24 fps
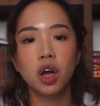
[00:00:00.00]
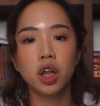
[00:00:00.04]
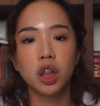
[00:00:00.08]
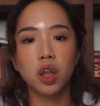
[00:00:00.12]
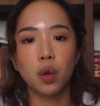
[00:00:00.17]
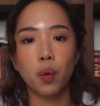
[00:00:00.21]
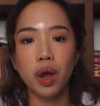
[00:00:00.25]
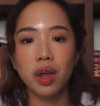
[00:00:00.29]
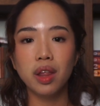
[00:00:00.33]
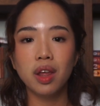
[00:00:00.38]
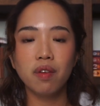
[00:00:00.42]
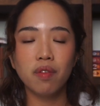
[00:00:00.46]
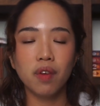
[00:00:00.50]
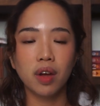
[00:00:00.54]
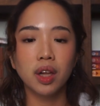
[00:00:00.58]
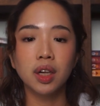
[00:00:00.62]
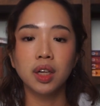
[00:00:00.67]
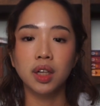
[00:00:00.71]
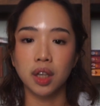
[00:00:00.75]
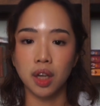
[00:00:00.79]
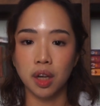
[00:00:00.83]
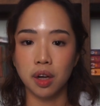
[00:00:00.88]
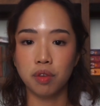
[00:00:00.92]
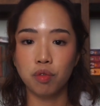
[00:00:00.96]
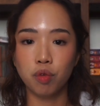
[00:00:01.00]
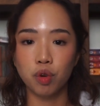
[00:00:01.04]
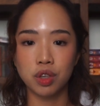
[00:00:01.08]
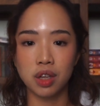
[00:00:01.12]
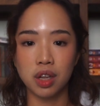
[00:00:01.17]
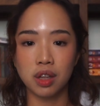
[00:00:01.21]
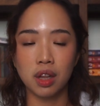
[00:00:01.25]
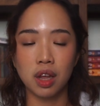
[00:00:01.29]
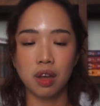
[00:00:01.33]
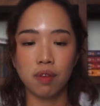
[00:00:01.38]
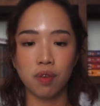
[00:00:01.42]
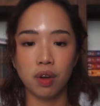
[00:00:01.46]
The way they fell in love was
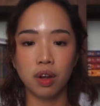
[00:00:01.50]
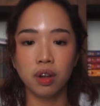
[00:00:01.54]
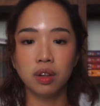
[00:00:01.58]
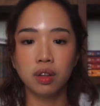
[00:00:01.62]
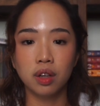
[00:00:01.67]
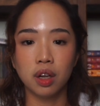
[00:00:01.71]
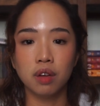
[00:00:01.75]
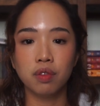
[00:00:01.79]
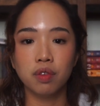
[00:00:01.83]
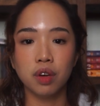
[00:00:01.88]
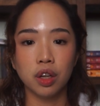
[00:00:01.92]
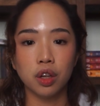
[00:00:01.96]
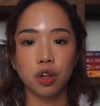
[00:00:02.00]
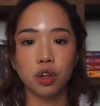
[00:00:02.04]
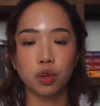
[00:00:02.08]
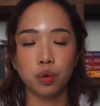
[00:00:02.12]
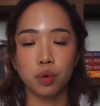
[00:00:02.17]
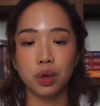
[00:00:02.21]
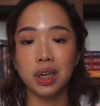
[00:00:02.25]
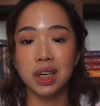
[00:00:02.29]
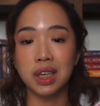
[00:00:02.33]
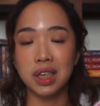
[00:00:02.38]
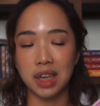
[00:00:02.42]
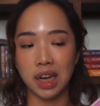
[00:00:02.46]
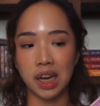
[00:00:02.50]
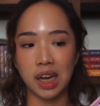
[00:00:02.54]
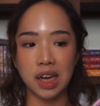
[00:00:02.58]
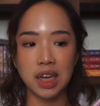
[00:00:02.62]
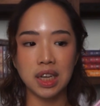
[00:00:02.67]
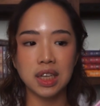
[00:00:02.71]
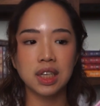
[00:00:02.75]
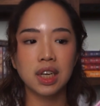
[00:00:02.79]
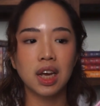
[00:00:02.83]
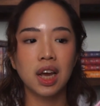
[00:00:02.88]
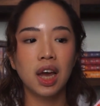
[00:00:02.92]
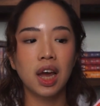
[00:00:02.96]
that they fell in love in 3
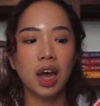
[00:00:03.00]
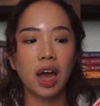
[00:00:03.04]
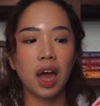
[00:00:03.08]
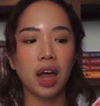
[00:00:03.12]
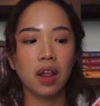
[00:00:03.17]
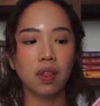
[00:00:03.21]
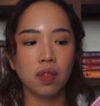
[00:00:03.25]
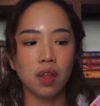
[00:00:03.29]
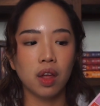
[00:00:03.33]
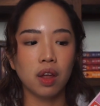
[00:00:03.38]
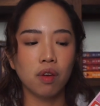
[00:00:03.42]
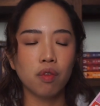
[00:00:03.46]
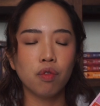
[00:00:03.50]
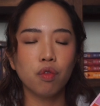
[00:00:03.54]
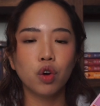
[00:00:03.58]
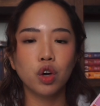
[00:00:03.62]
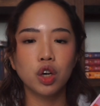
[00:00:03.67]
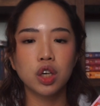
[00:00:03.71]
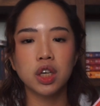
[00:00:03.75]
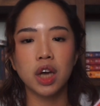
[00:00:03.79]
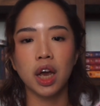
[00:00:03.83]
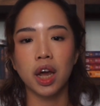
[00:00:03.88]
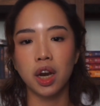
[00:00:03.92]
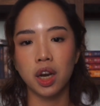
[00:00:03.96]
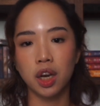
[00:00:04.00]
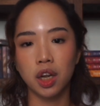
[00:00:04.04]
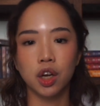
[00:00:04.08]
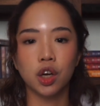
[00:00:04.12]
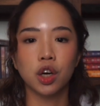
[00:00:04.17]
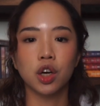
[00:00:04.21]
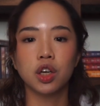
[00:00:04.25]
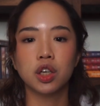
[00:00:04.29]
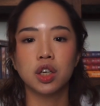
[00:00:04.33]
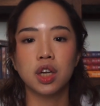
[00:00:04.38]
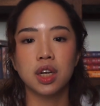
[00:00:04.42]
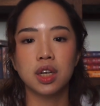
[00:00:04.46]
days, and then for 10
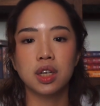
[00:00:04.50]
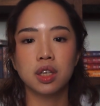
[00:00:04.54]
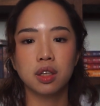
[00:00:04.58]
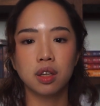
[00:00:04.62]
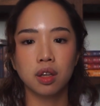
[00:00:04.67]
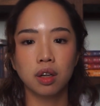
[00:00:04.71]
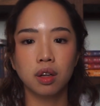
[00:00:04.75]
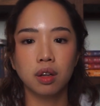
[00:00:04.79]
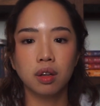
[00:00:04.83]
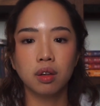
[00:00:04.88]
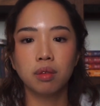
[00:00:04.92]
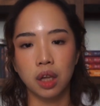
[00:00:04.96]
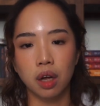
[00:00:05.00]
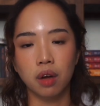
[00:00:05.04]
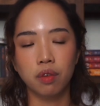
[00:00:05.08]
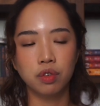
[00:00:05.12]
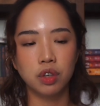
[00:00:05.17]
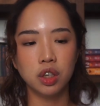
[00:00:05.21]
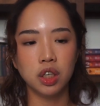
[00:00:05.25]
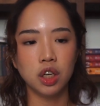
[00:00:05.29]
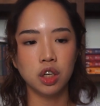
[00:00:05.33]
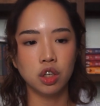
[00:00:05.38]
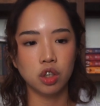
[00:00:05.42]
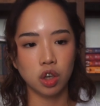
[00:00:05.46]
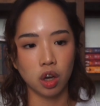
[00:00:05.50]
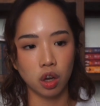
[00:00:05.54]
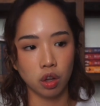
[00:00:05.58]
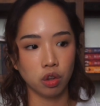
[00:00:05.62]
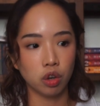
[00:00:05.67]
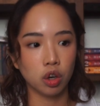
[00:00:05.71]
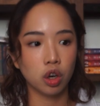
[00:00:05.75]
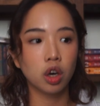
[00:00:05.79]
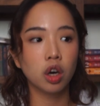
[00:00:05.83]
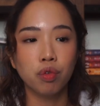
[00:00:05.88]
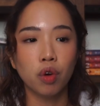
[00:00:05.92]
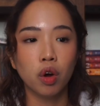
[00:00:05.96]
years they still loved each
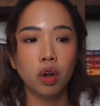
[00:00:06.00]
other.